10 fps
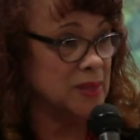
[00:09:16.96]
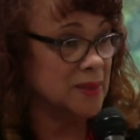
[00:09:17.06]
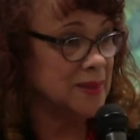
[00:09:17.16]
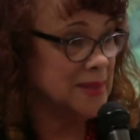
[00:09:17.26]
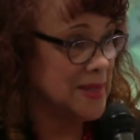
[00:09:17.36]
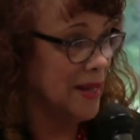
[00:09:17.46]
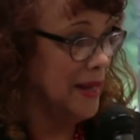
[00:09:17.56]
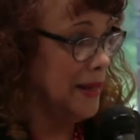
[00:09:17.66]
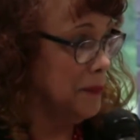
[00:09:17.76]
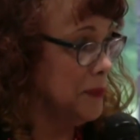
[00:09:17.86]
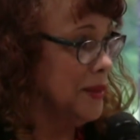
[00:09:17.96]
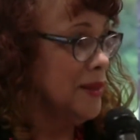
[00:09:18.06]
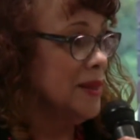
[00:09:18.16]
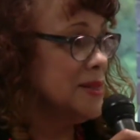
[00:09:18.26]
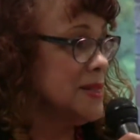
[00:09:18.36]
took the time
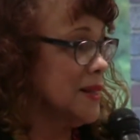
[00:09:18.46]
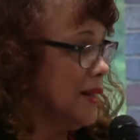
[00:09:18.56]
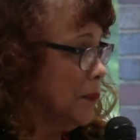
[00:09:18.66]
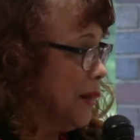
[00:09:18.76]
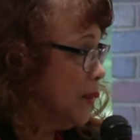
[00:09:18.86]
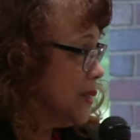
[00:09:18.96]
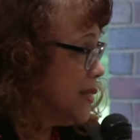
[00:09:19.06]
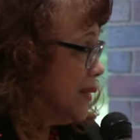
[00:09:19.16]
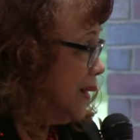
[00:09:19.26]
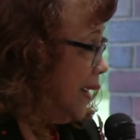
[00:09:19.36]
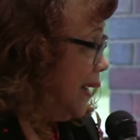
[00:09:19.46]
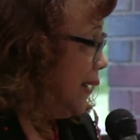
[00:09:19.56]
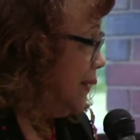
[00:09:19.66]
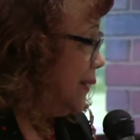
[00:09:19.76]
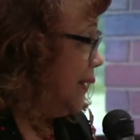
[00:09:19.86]
to come out
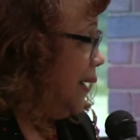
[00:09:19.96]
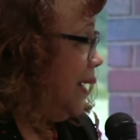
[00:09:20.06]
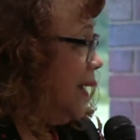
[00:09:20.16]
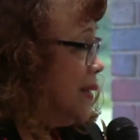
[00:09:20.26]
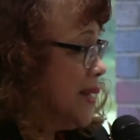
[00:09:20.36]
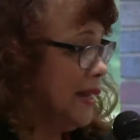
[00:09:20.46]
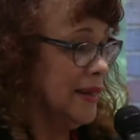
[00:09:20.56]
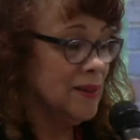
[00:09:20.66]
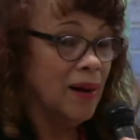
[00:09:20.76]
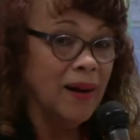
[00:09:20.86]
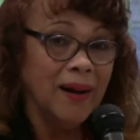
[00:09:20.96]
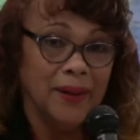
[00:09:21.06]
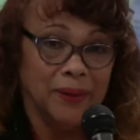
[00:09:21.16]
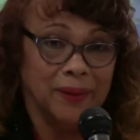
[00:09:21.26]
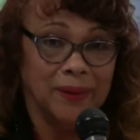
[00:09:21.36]
tonight and
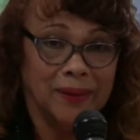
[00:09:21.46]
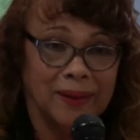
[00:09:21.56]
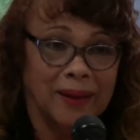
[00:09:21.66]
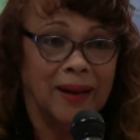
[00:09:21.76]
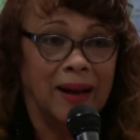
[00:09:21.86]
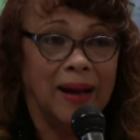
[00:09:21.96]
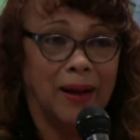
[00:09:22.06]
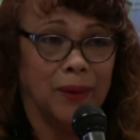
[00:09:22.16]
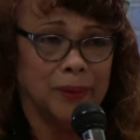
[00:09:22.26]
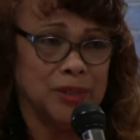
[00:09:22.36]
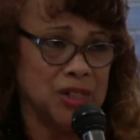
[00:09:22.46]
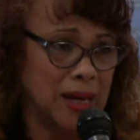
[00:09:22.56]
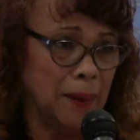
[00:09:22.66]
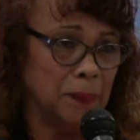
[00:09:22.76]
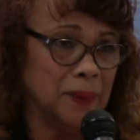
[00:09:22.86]
honor our
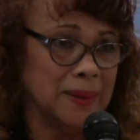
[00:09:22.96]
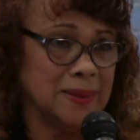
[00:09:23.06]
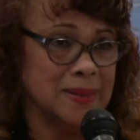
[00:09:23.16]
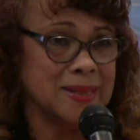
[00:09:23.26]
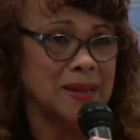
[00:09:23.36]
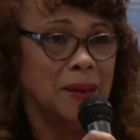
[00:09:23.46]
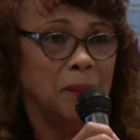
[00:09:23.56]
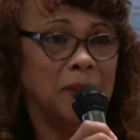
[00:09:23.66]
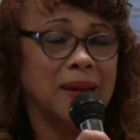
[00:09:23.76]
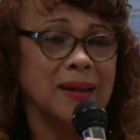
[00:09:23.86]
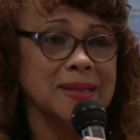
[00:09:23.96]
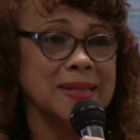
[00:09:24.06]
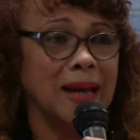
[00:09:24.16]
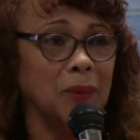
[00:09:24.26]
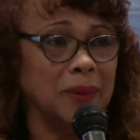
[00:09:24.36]
chaplains.
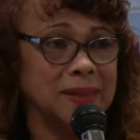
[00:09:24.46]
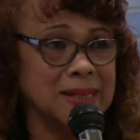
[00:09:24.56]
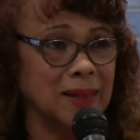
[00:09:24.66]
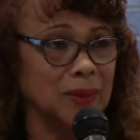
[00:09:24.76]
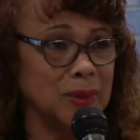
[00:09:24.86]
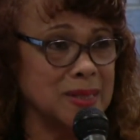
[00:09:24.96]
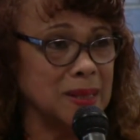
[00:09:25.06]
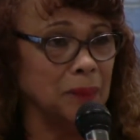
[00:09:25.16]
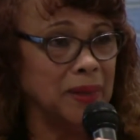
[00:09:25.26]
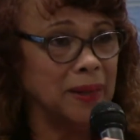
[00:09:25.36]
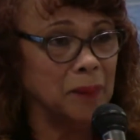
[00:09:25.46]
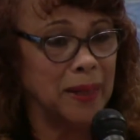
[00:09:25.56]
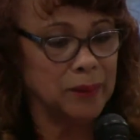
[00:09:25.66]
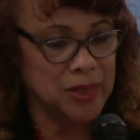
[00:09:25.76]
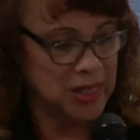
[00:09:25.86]
Because I want to tell you something
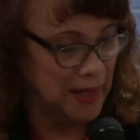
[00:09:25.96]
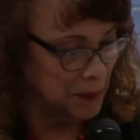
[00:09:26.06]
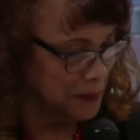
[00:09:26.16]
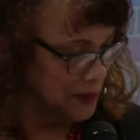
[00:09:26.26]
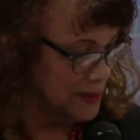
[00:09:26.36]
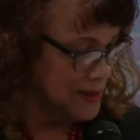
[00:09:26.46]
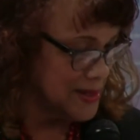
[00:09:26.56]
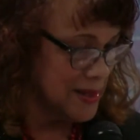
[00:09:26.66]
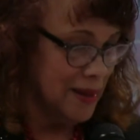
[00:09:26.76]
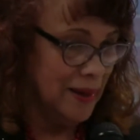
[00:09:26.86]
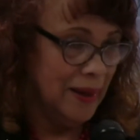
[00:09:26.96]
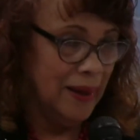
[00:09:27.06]
about chaplains.